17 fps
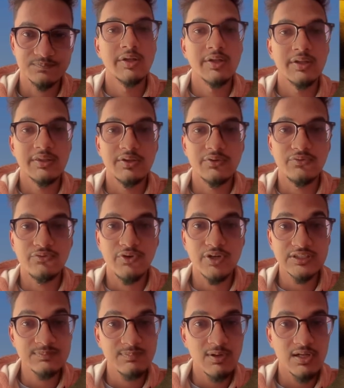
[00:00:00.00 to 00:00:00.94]
The
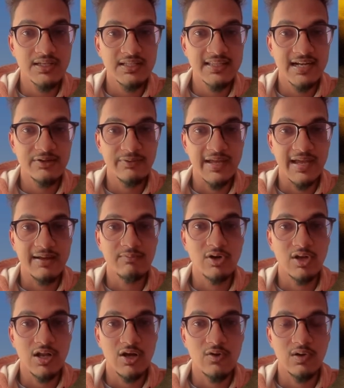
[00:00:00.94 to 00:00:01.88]
first plugin that we have
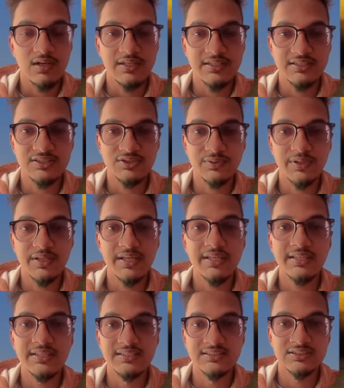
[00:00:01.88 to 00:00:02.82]
on our list today
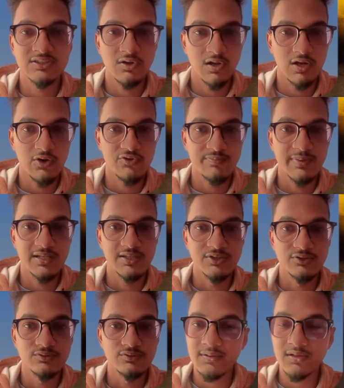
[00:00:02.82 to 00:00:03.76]
is Callout Menu.
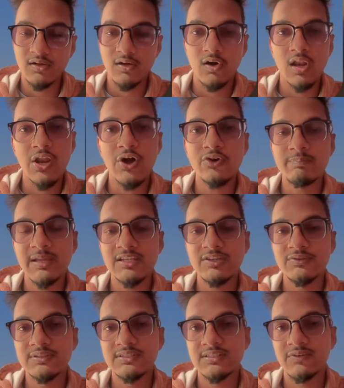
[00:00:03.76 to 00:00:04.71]
Callout
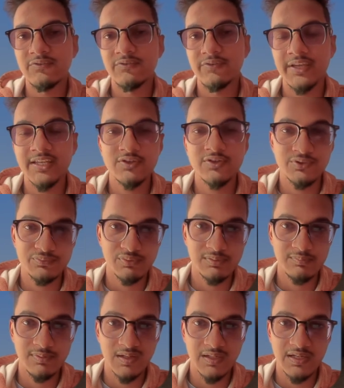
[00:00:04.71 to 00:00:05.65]
Menu is a very useful
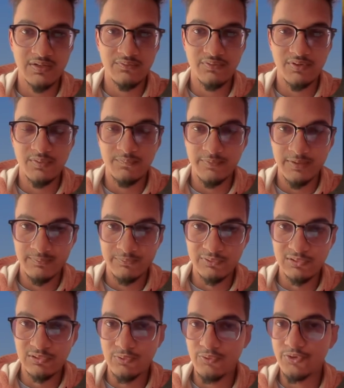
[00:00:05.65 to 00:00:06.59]
plugin for
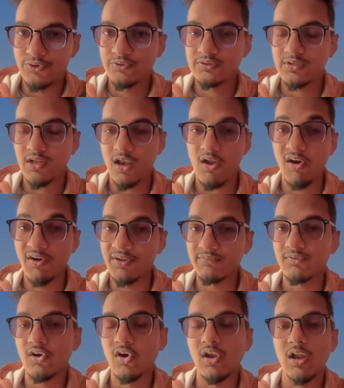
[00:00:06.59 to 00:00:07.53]
people who use a lot of
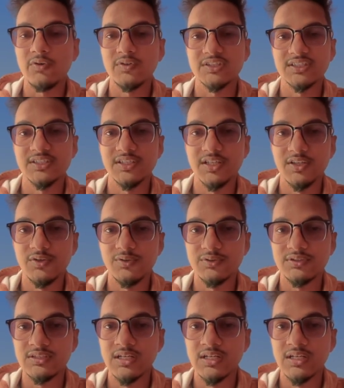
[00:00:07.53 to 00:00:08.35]
callouts in their nodes.